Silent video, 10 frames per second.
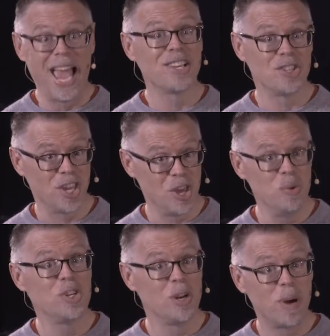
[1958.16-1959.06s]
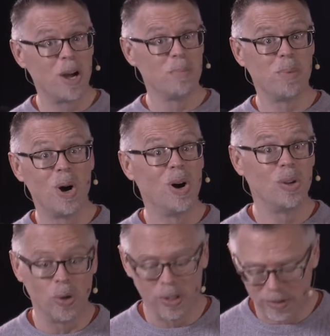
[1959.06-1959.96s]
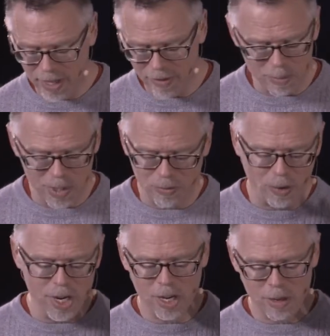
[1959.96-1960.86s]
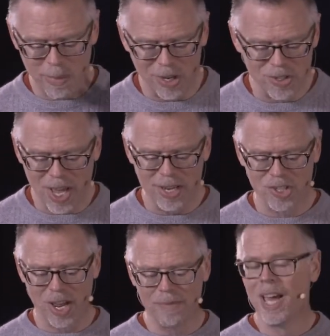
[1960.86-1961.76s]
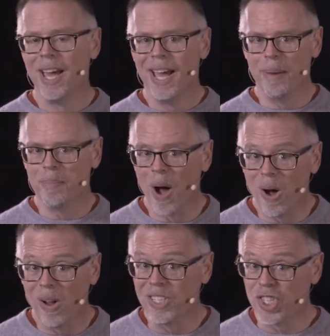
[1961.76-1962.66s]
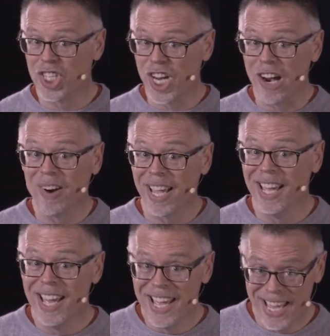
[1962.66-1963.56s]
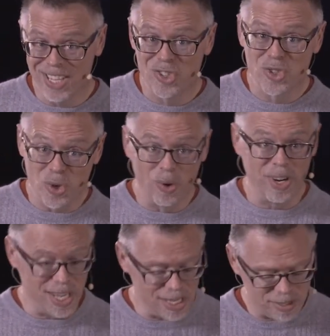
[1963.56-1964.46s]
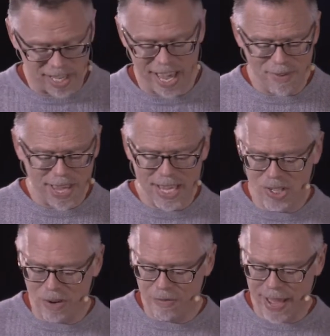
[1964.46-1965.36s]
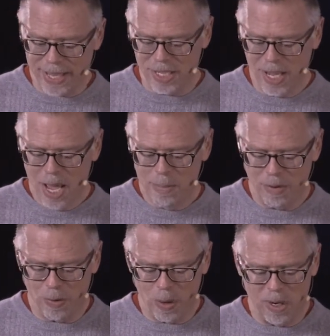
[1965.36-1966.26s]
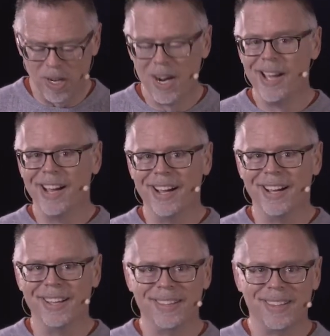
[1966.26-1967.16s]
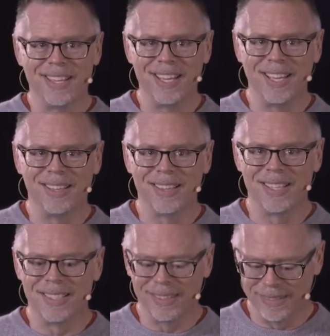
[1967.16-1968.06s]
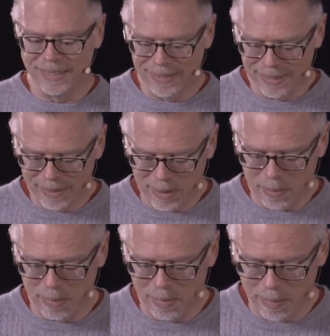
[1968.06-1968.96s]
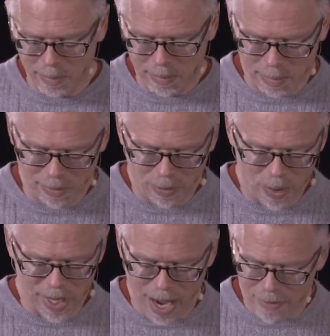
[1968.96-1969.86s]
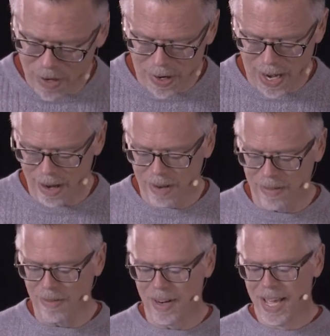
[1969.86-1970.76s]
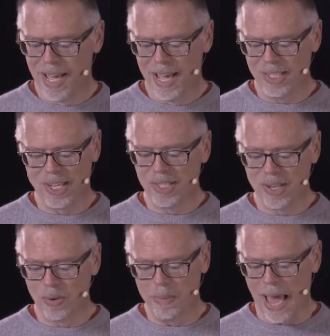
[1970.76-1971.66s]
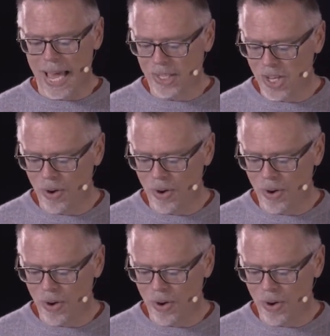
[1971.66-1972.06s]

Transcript: execution upon Paul or give him his freedom, all this kind of stuff. And Paul is sharing his story. He's giving his defense before before the governor. And it says to him, as